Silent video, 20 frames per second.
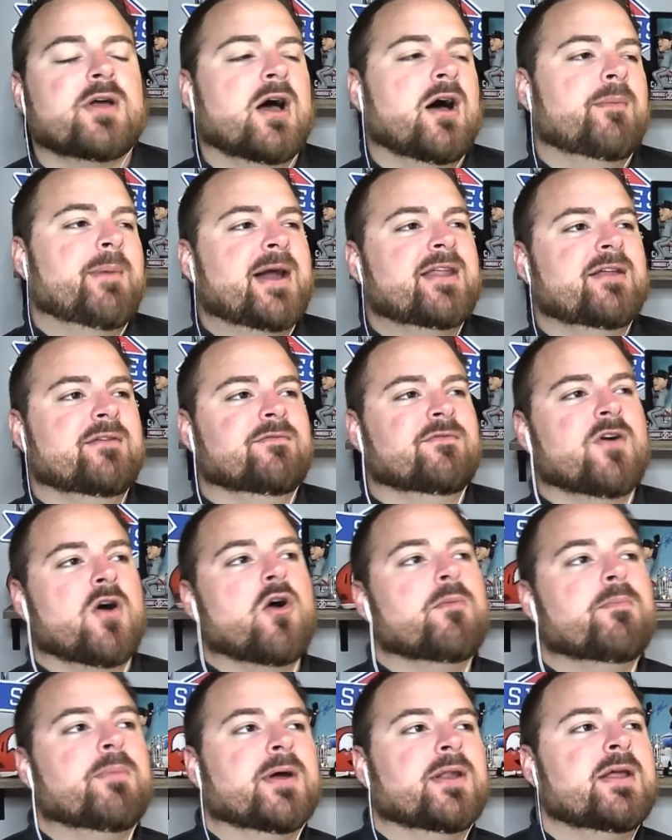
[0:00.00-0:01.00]
Um, I didn't
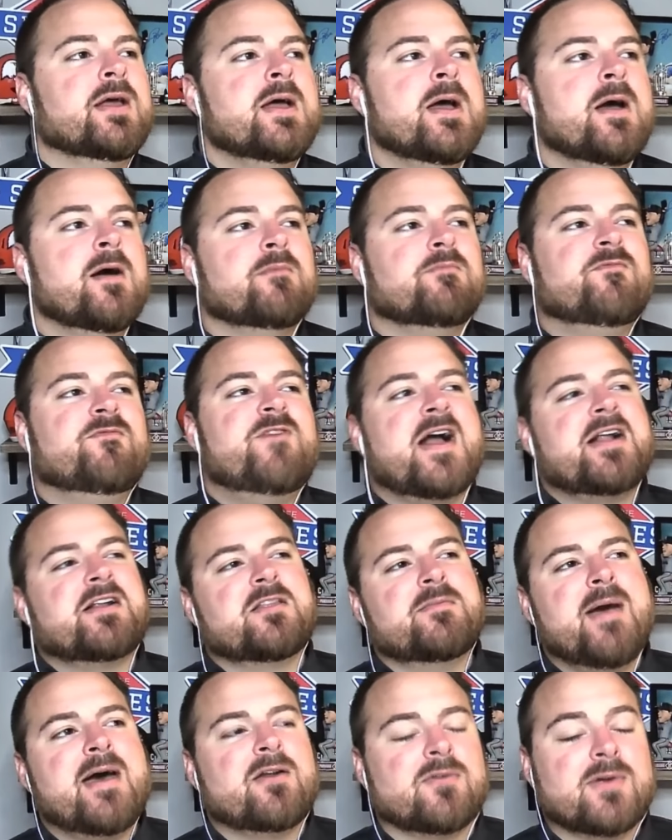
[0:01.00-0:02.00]
vote, but fact of
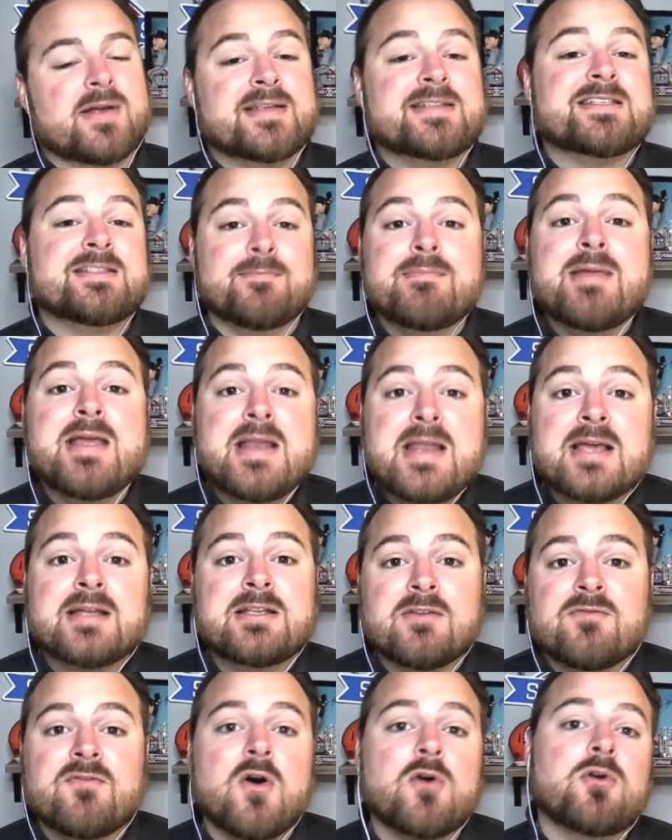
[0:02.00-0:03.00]
the matter is, the media
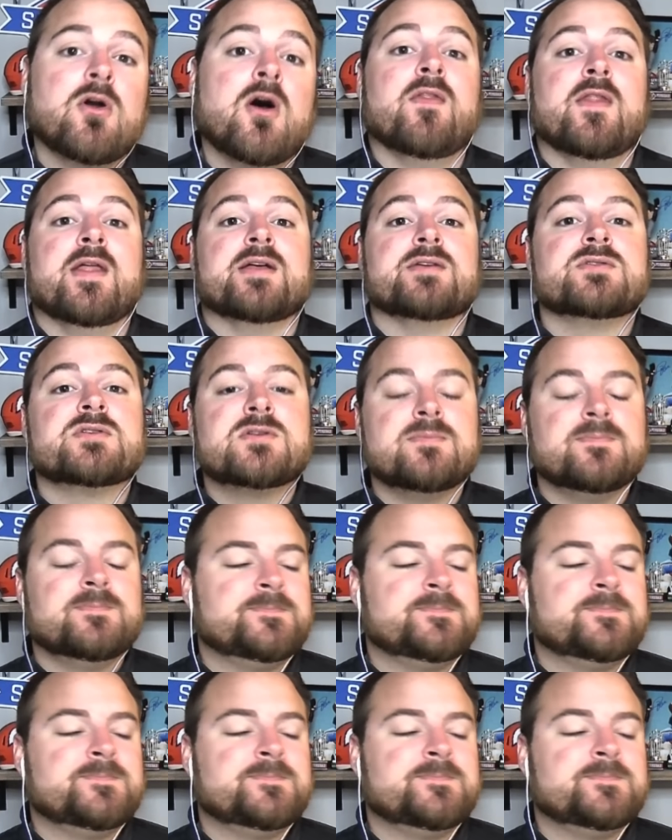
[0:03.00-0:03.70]
did vote on this.